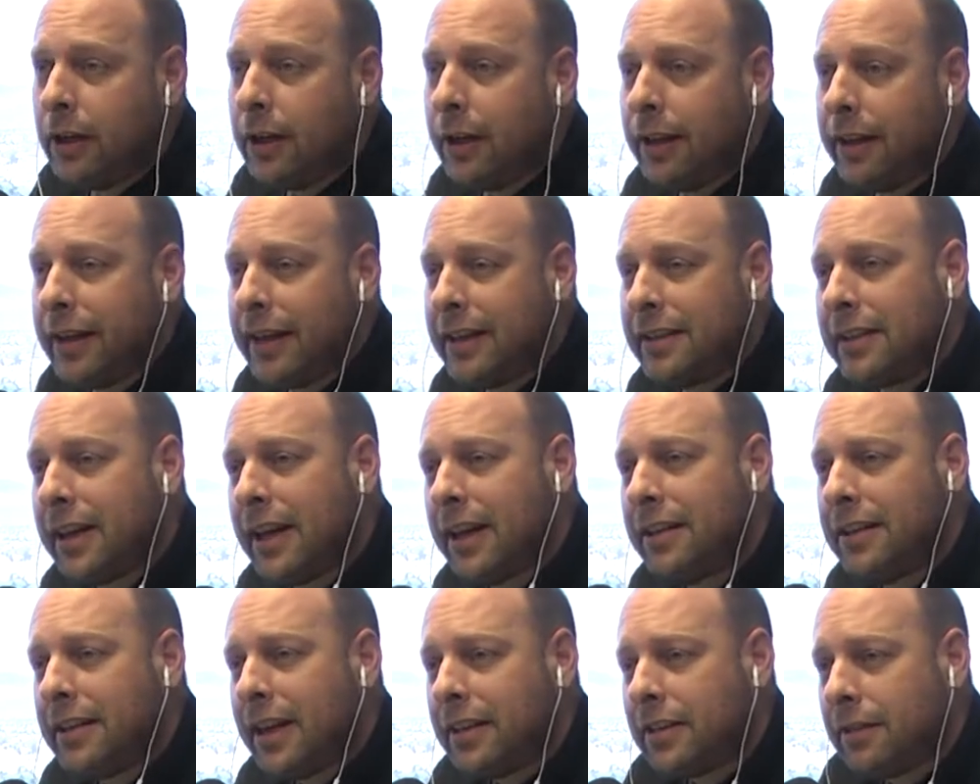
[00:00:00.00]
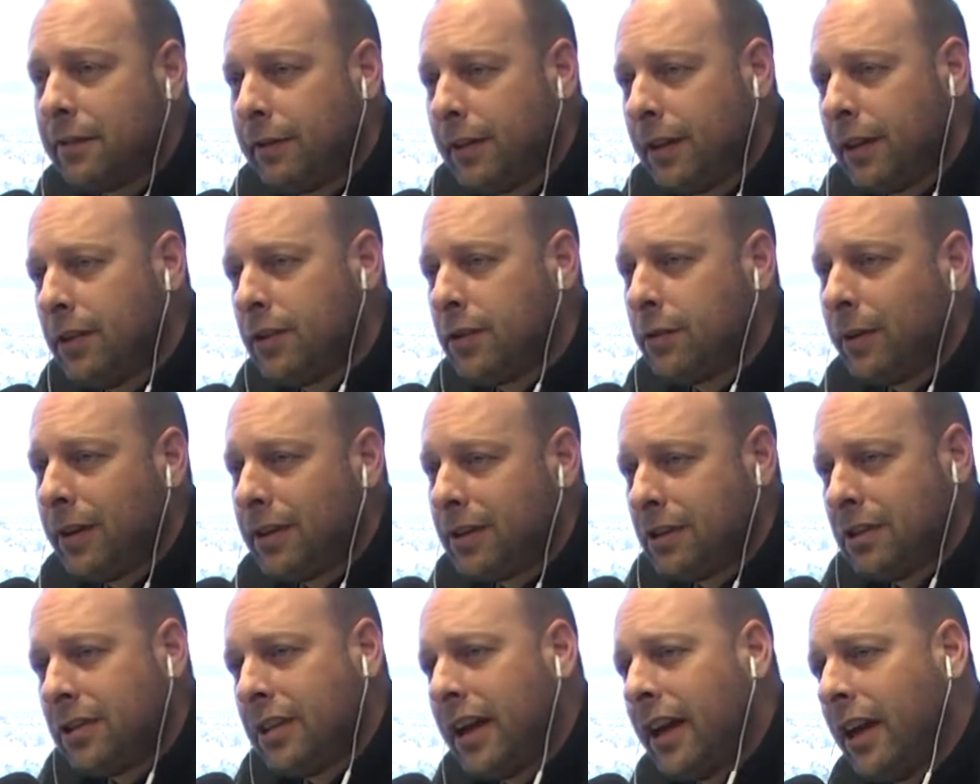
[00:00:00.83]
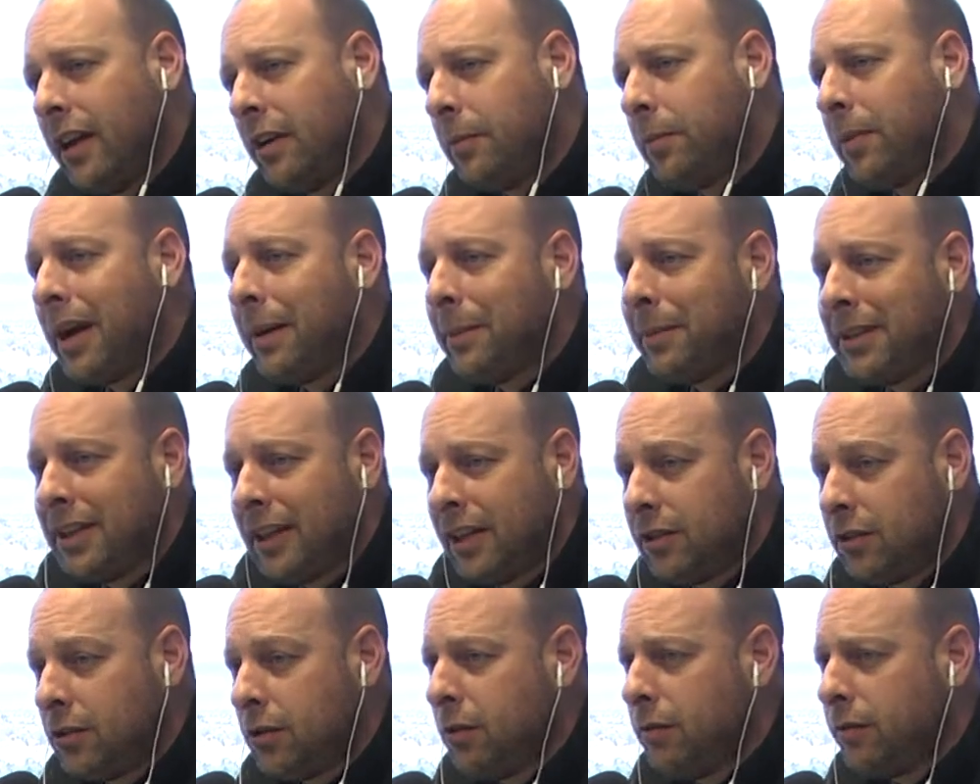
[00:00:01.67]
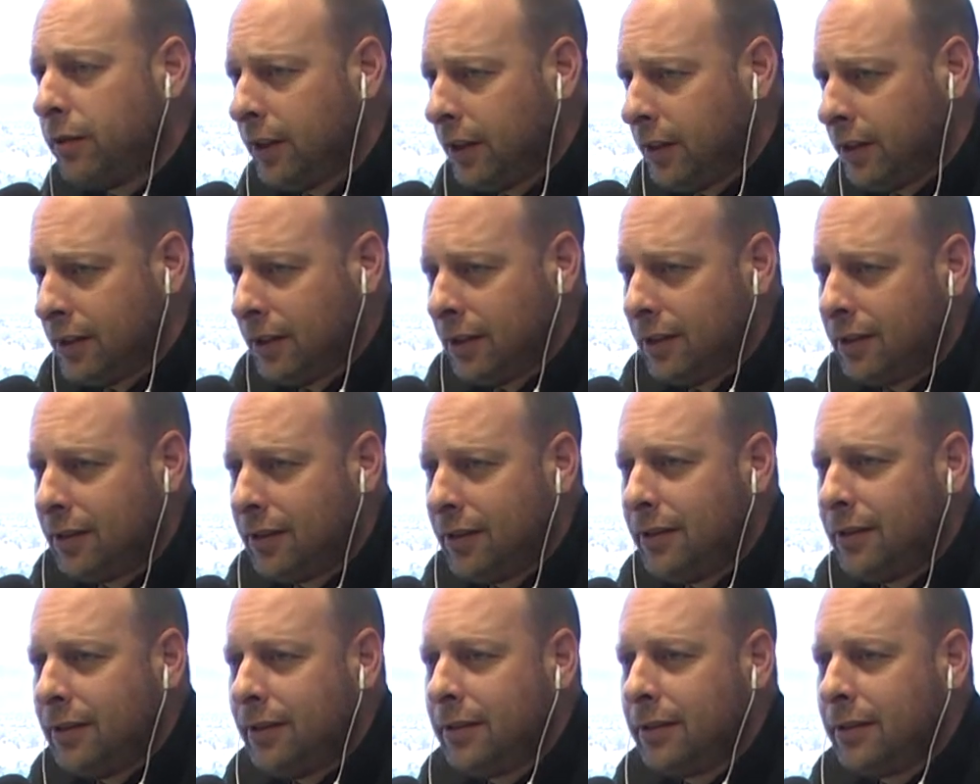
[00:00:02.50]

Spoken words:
They say it takes a village to raise a child. It probably takes 2 villages